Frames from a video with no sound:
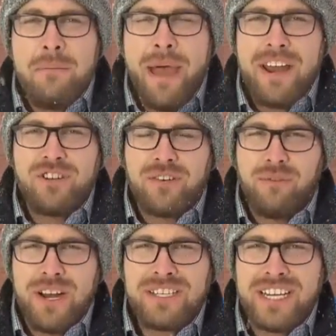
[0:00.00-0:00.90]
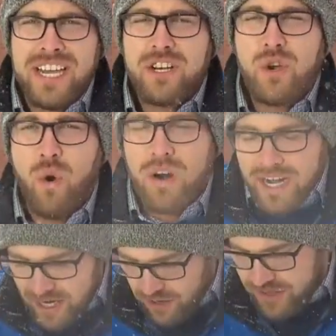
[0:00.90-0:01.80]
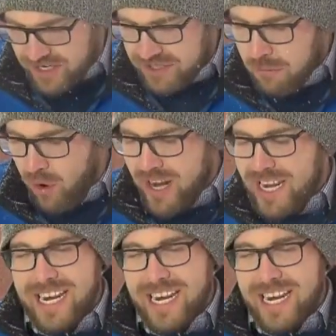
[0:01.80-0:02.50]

Patrick Frazee in court here this morning.